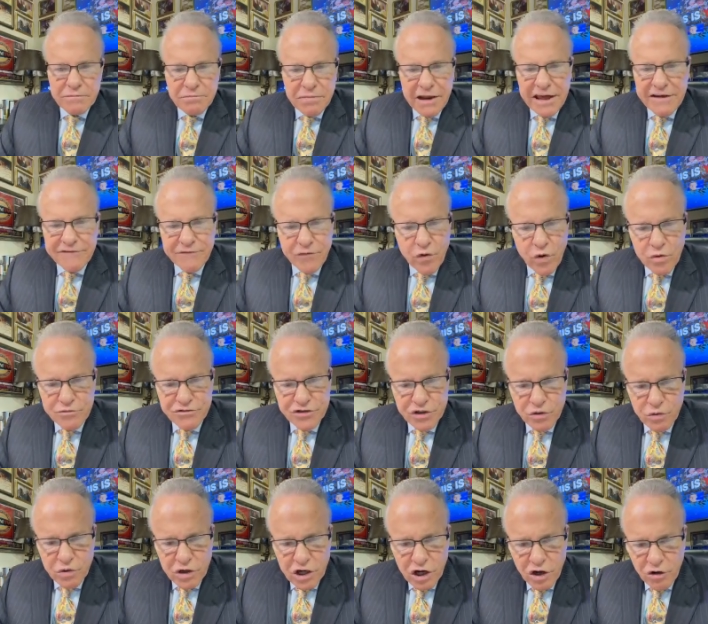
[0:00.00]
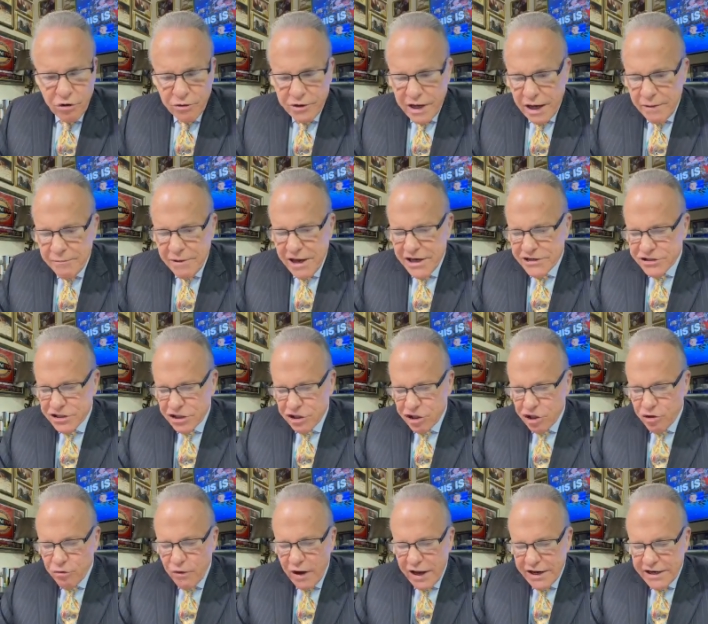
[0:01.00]
platforms that we're on, I'm asking
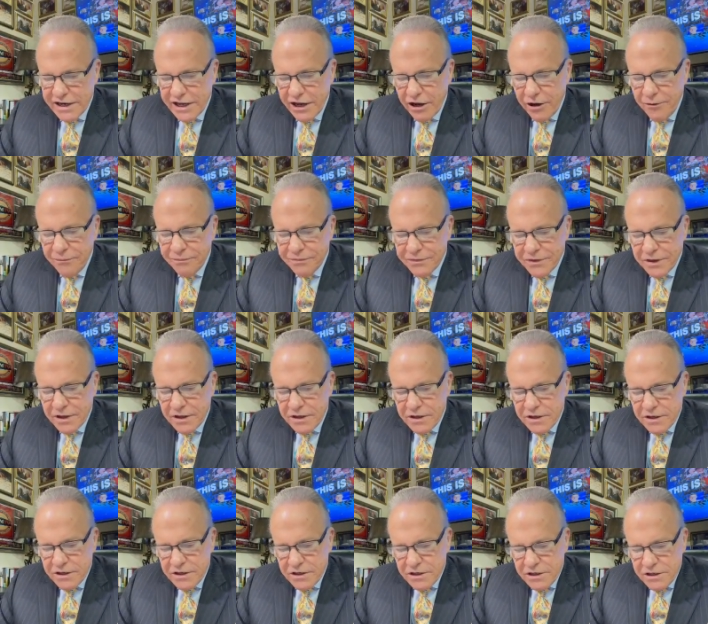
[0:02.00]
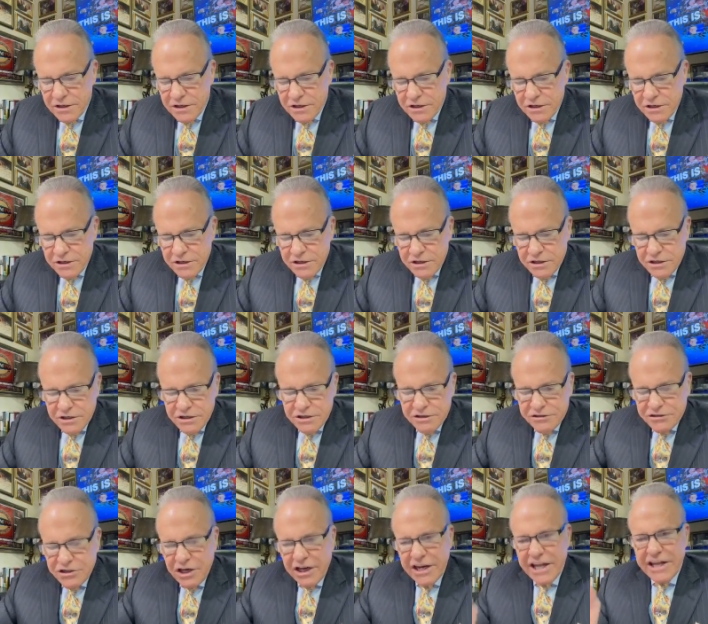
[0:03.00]
you right now
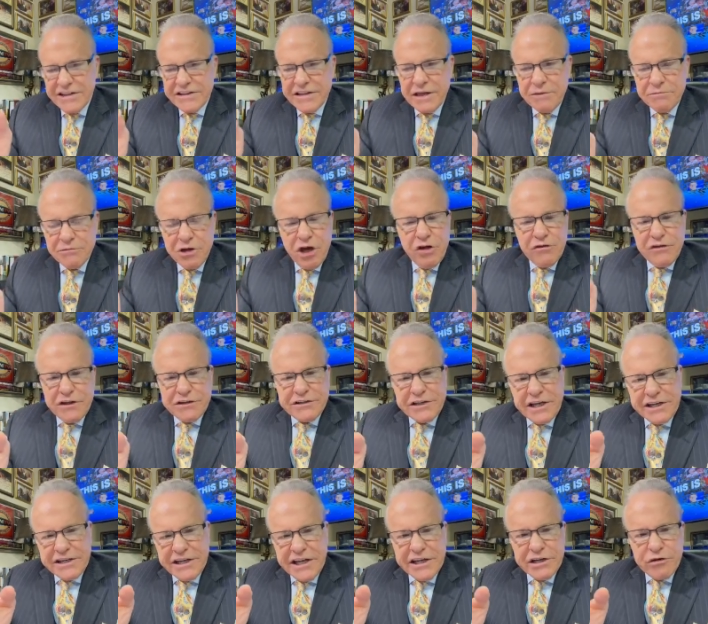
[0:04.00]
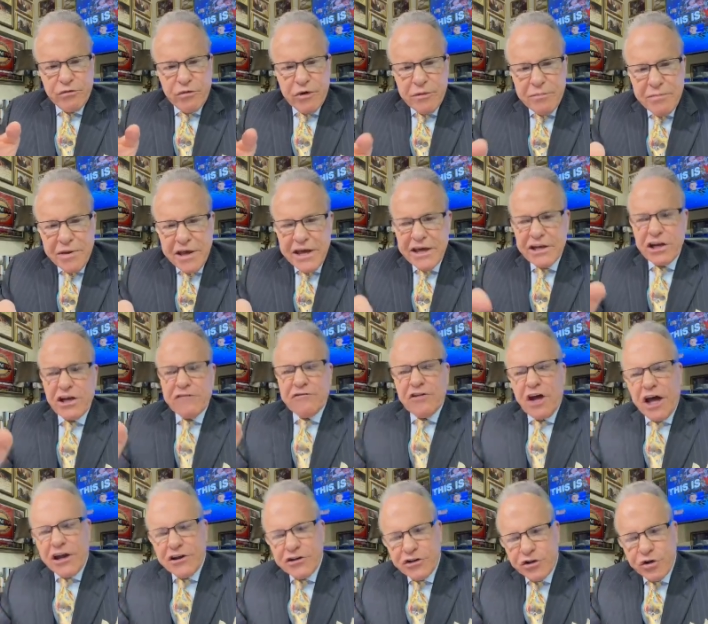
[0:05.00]
to let them know that they need to repent of
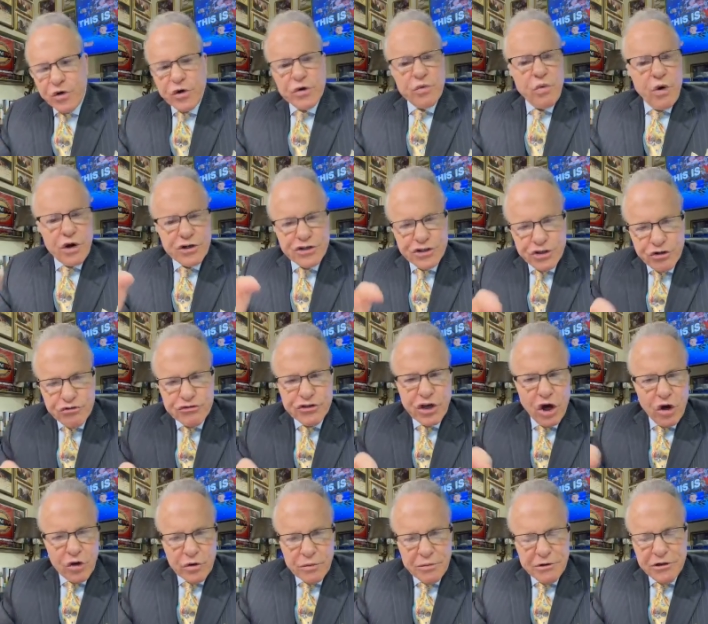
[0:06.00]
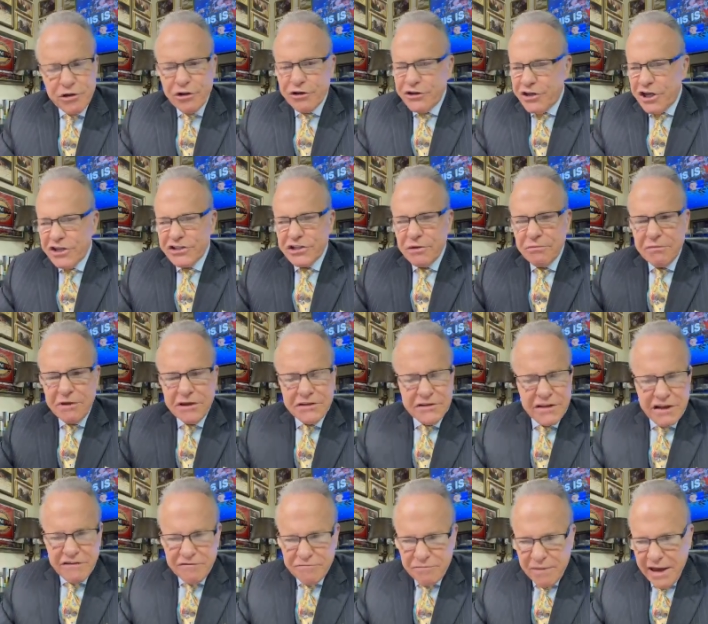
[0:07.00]
not doing what you told them to do. It doesn't mean
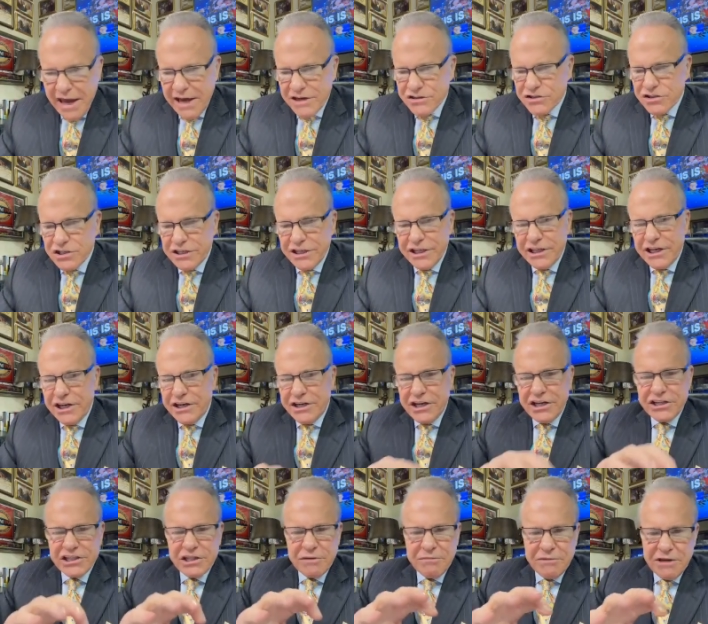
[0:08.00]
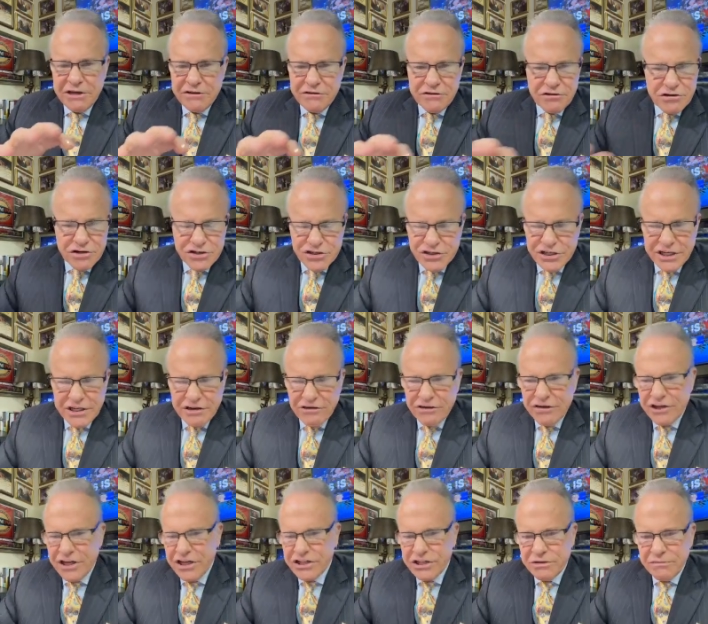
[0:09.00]
they've backslid. It doesn't mean they're a sinner.
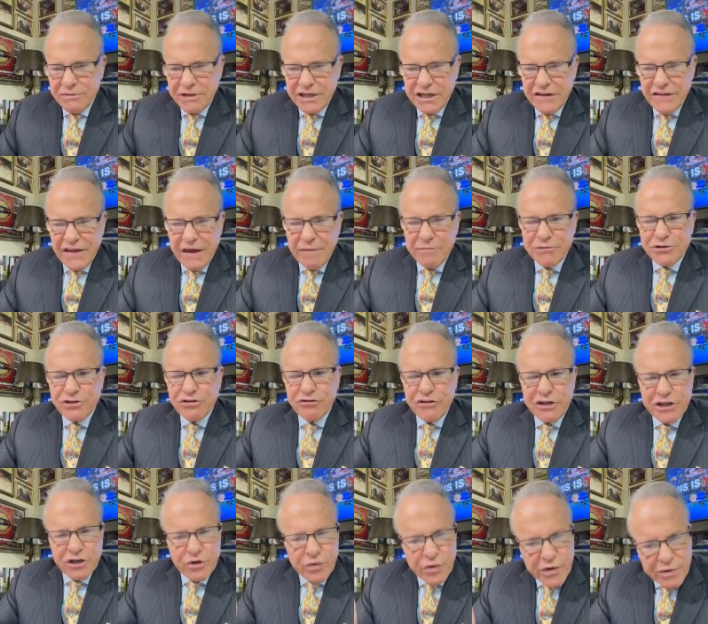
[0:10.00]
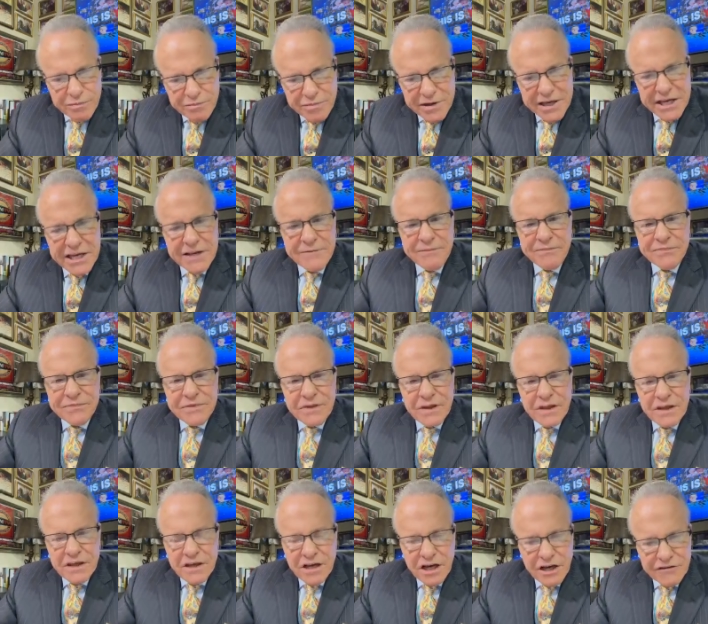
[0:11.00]
It doesn't mean any of that, but you need to repent
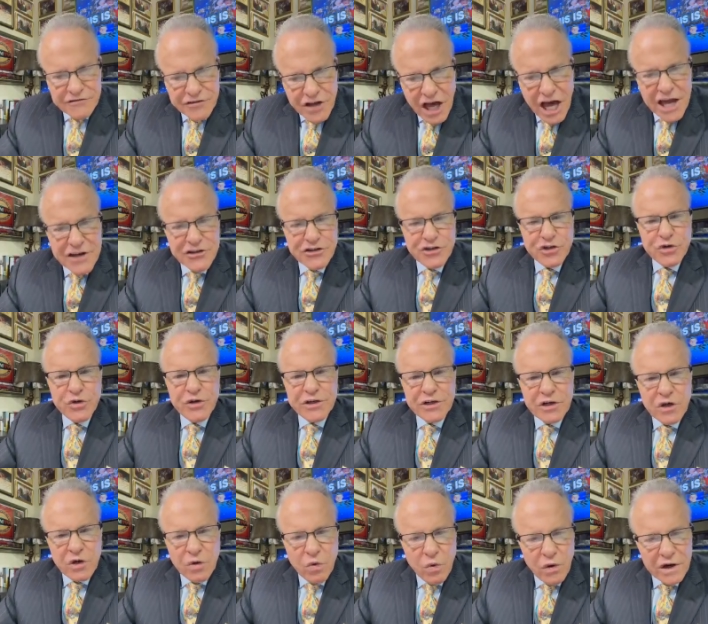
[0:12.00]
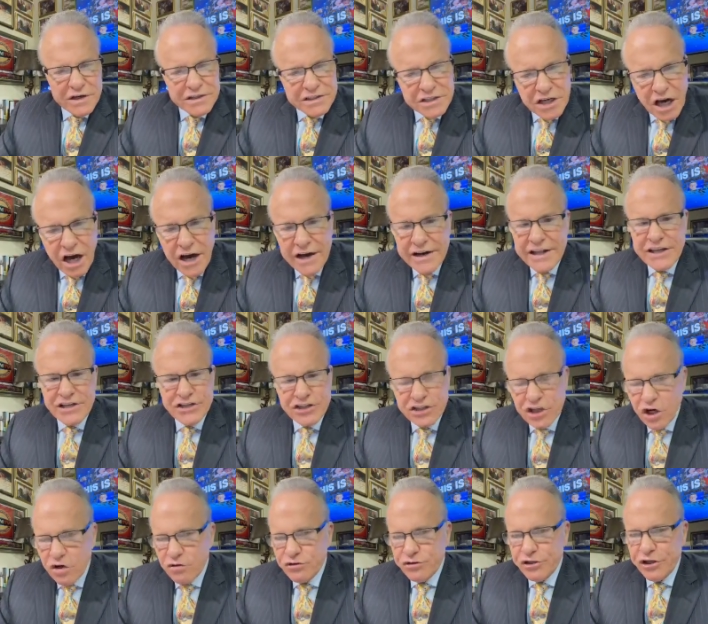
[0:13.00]
of not doing what God has
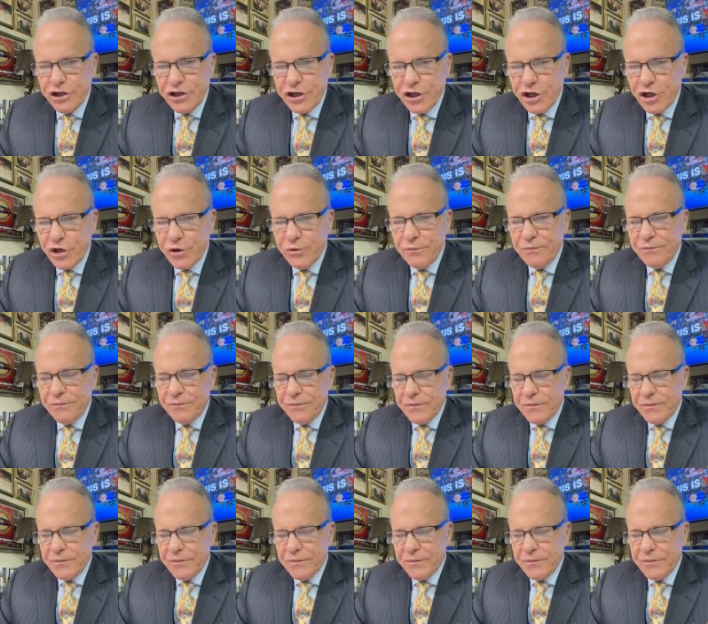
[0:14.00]
told you to do.